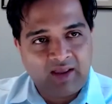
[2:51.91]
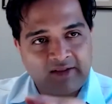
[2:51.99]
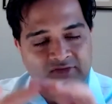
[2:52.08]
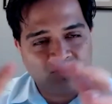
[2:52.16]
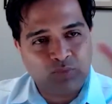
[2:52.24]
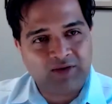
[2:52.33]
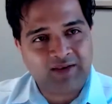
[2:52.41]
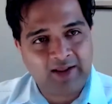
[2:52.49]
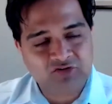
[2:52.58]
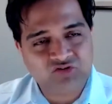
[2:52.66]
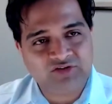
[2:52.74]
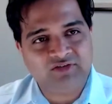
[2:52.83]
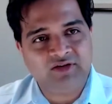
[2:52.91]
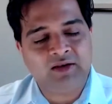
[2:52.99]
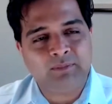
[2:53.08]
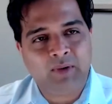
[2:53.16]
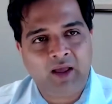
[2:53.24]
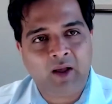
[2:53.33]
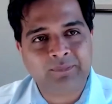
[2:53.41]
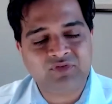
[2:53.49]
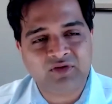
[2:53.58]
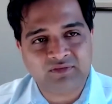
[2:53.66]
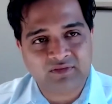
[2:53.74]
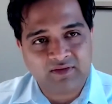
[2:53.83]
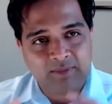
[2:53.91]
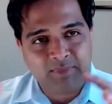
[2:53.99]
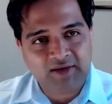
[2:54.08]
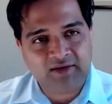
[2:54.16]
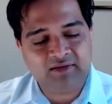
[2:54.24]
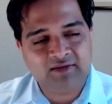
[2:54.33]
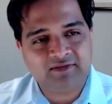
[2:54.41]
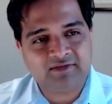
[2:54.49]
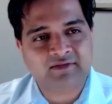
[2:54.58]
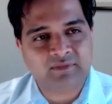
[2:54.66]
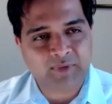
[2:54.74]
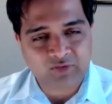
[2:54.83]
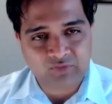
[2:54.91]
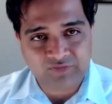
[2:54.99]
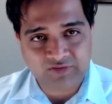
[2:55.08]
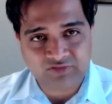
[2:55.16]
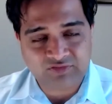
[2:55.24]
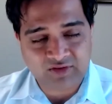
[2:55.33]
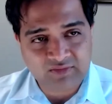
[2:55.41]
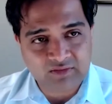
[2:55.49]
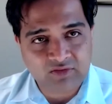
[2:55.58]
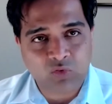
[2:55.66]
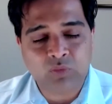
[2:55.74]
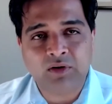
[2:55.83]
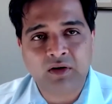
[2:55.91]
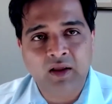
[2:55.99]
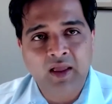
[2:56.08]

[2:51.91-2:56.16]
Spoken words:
And so we can actually see in biopsies that there are many T cells and macrophages in the tumor